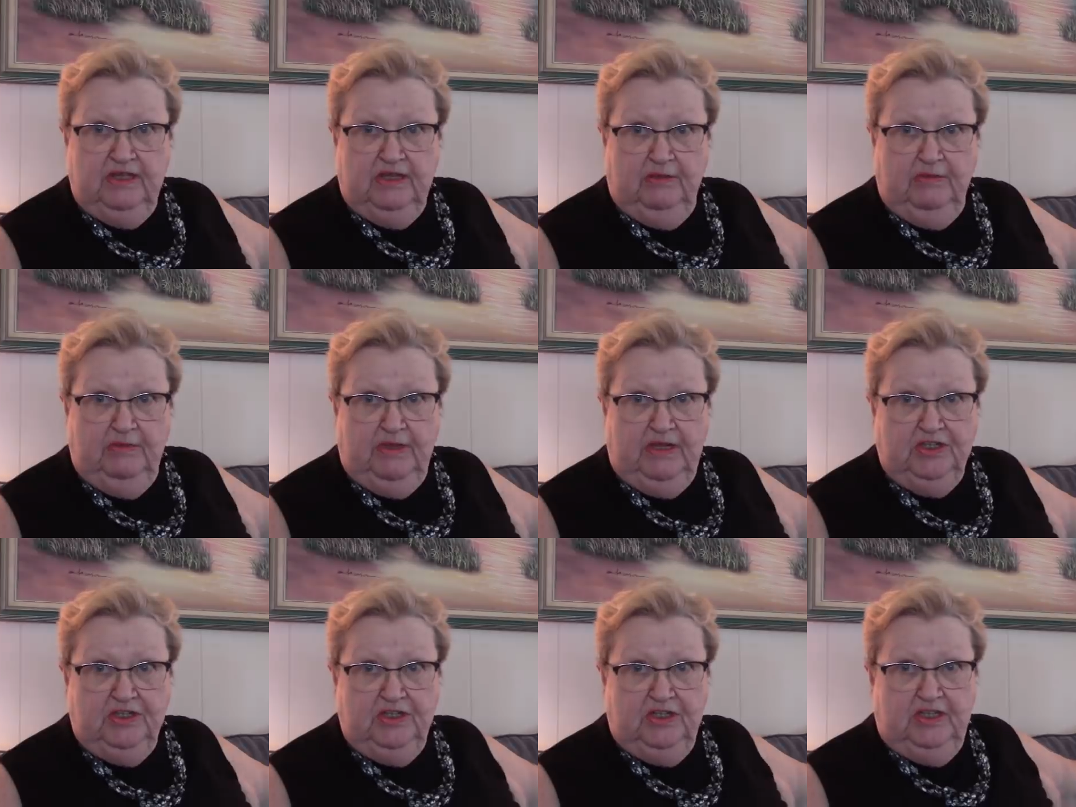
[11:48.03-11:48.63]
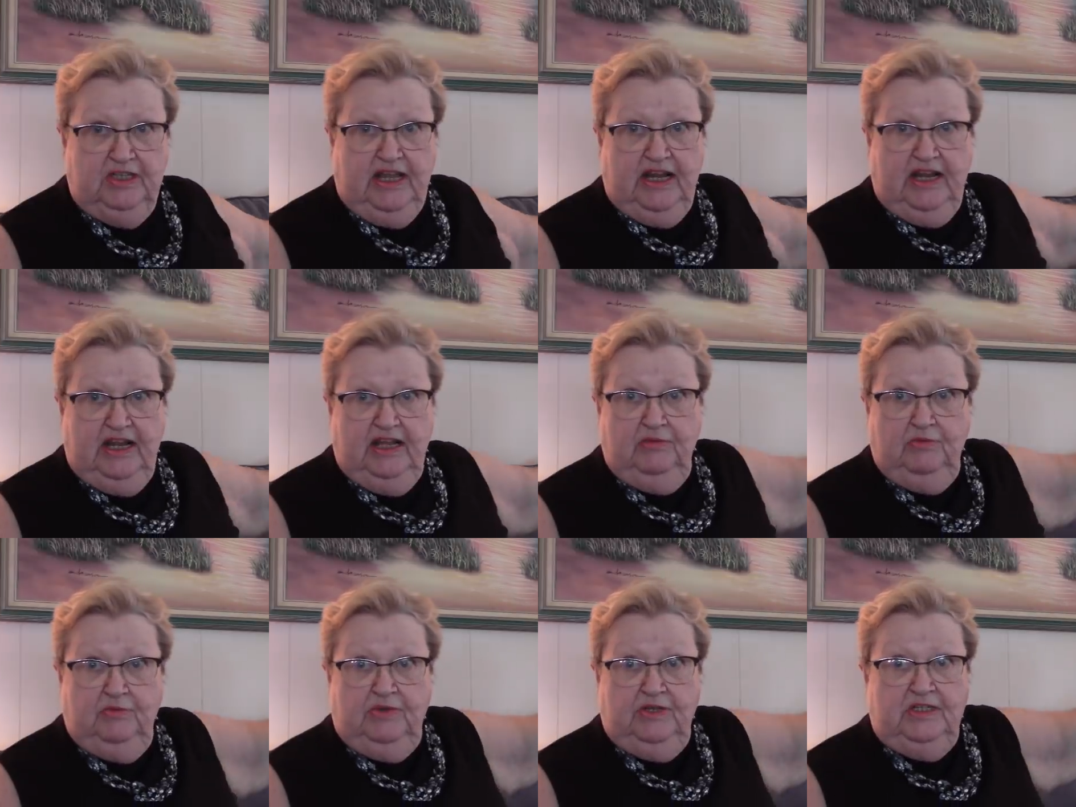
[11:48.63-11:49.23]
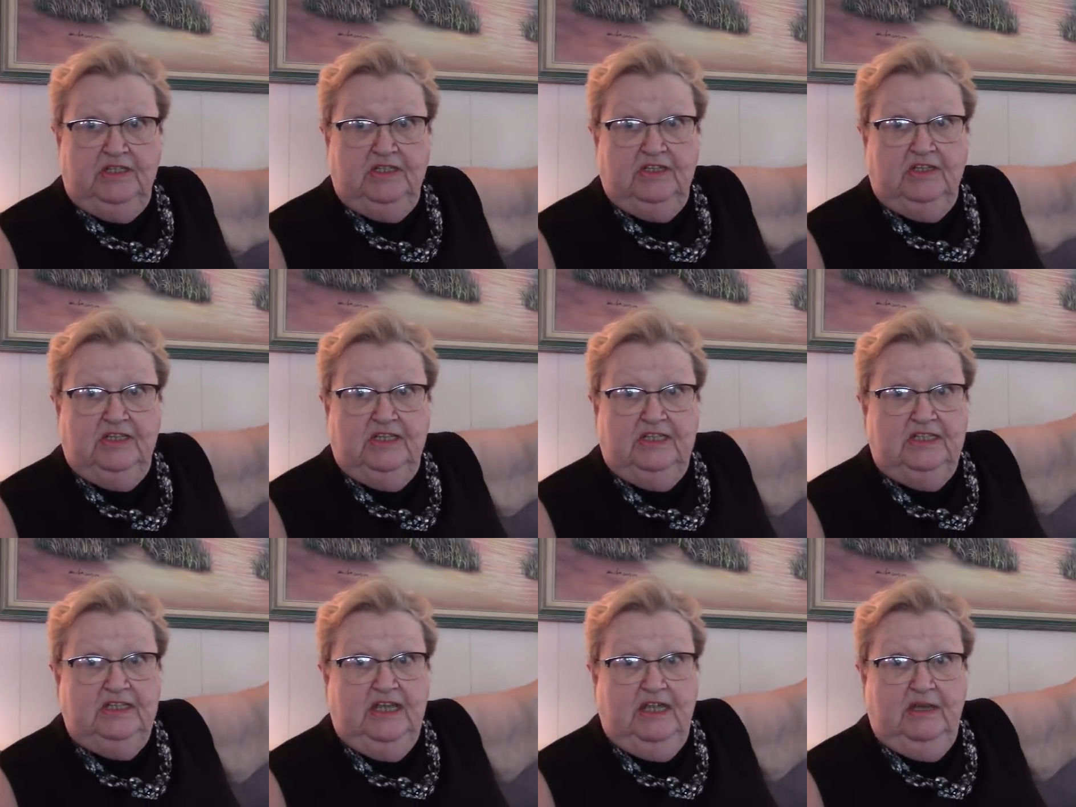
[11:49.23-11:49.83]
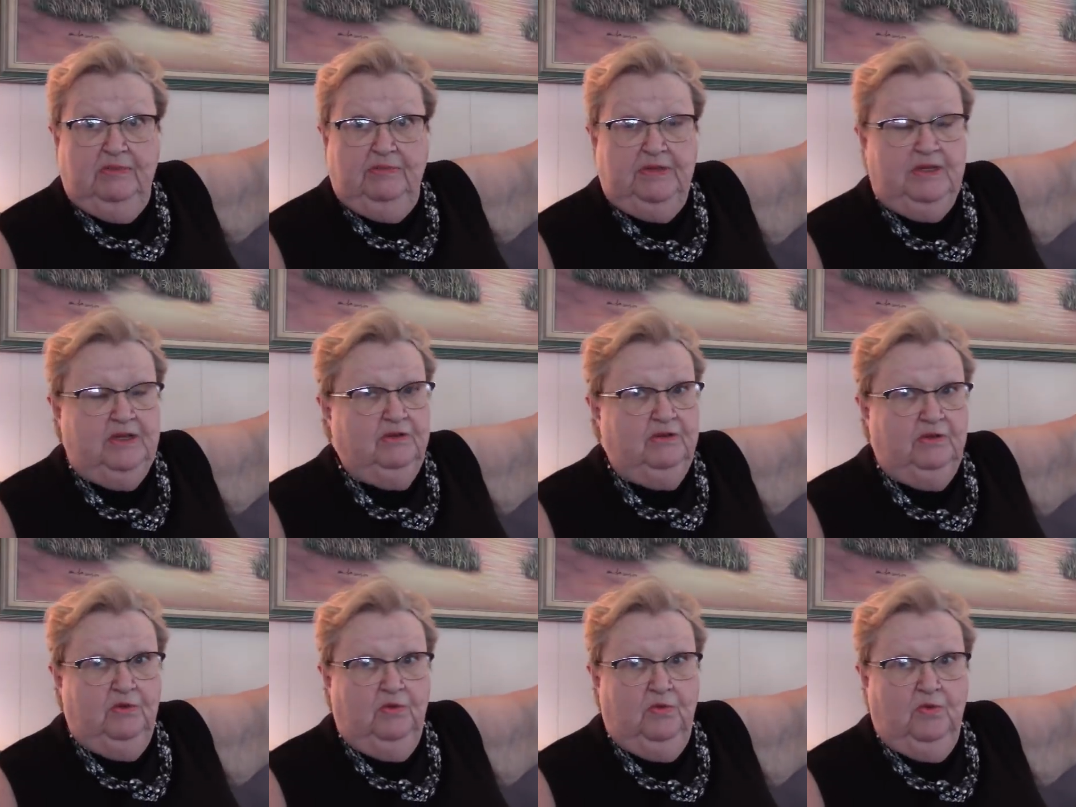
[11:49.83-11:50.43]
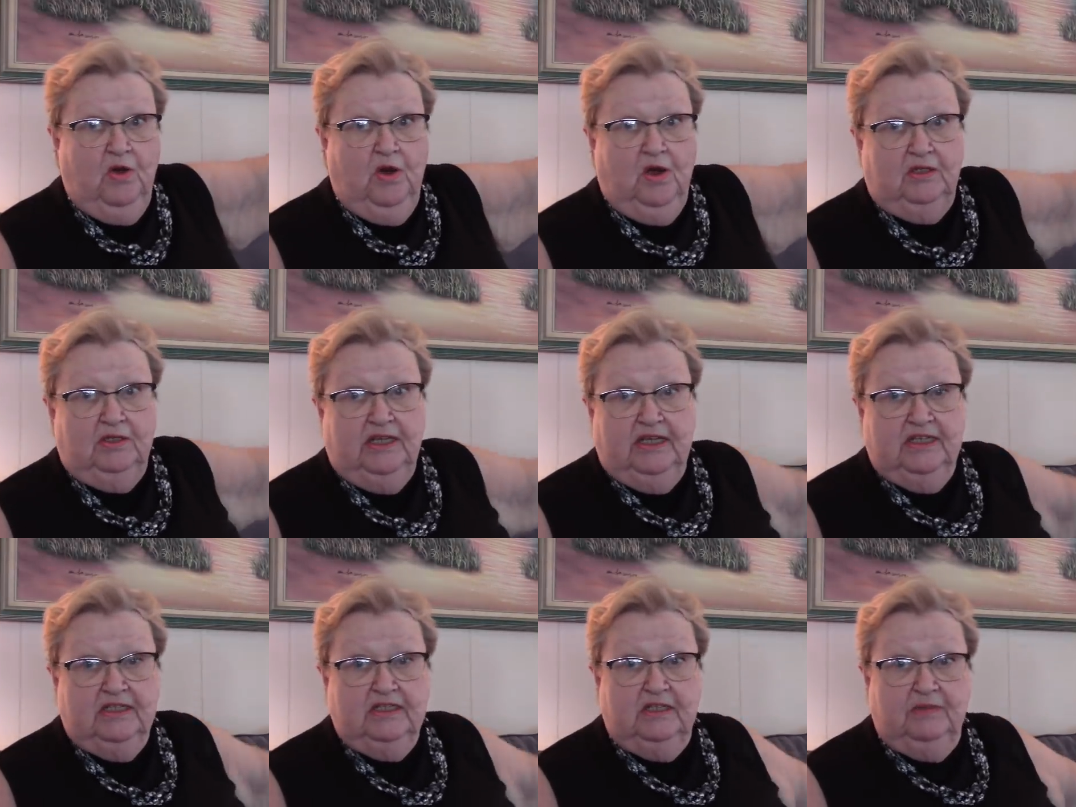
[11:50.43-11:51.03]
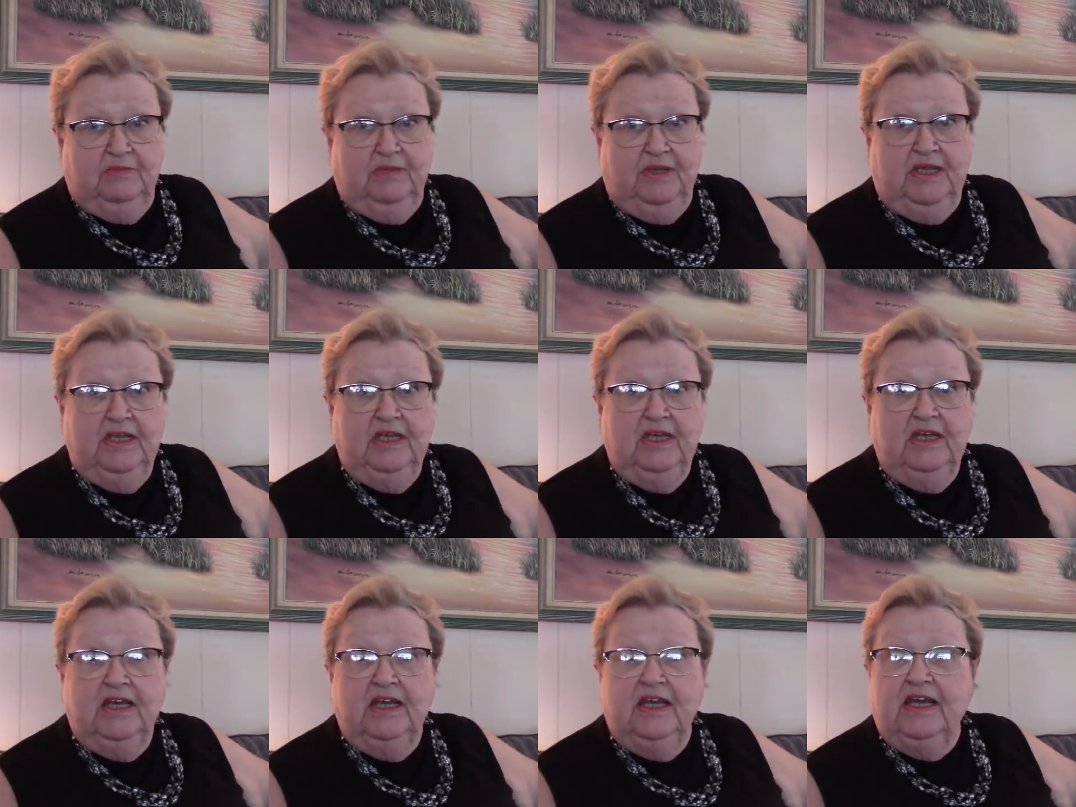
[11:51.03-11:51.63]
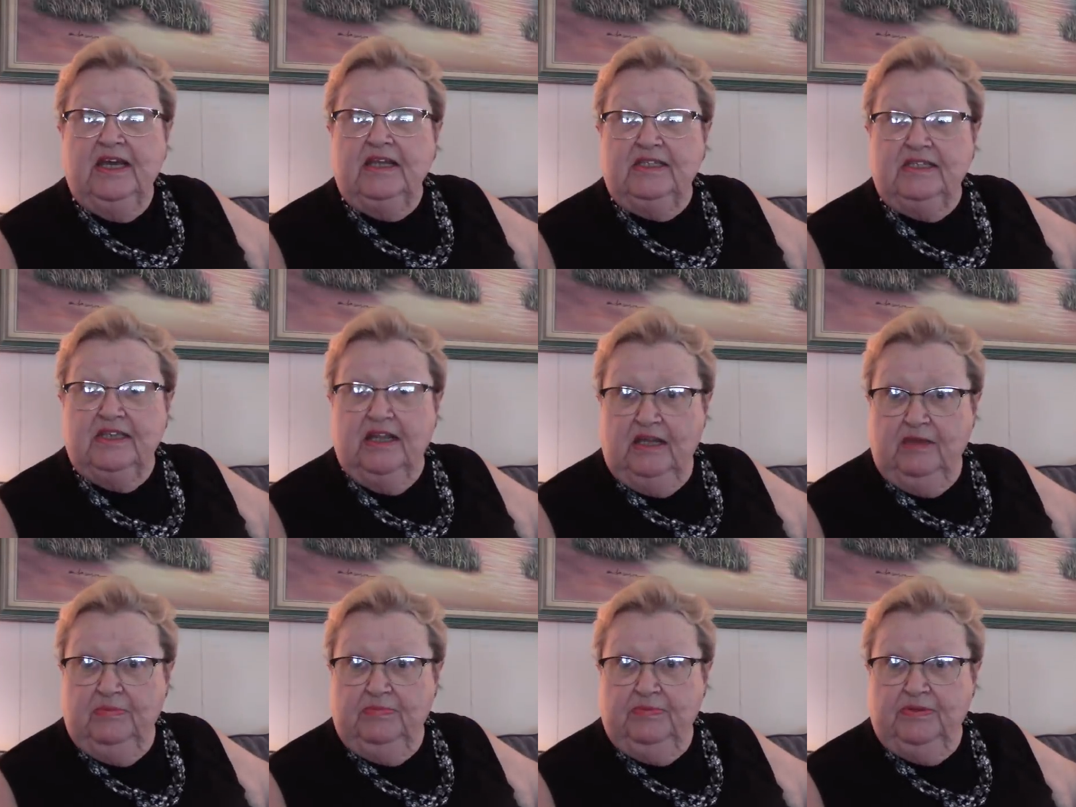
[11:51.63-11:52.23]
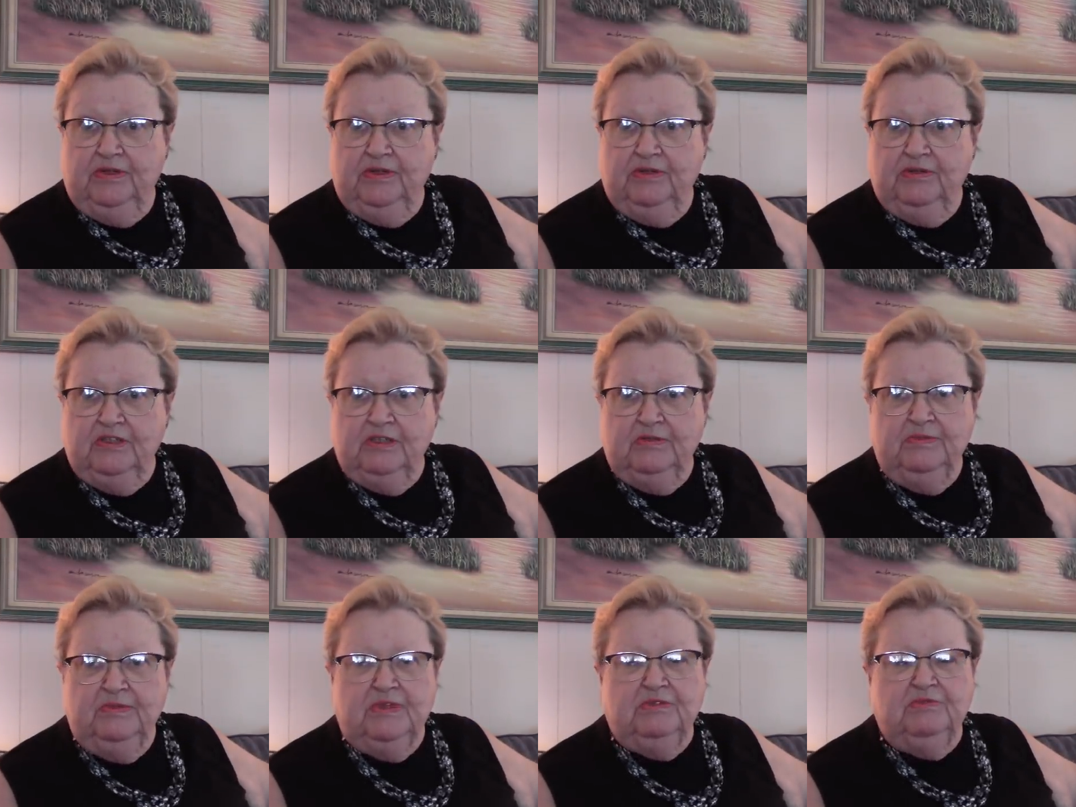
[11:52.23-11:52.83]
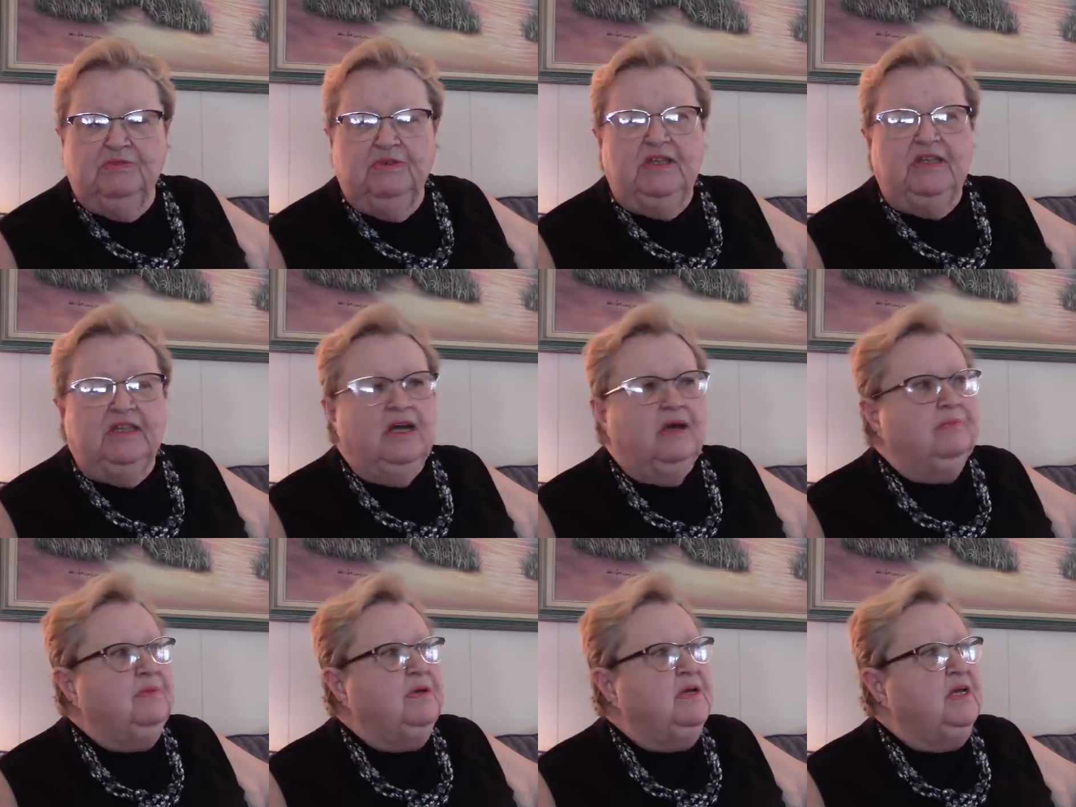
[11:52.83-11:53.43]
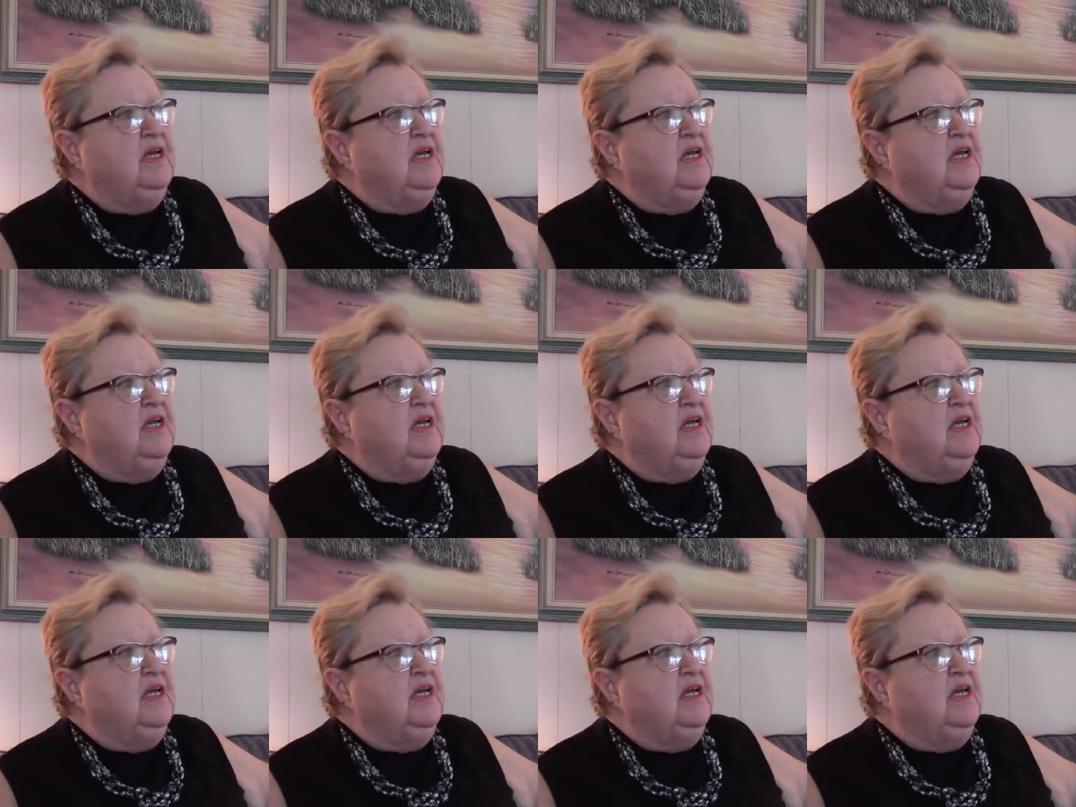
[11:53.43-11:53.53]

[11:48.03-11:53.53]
I mentioned that other one is going to stay up here on the wall next to me until I put a Christmas wreath up.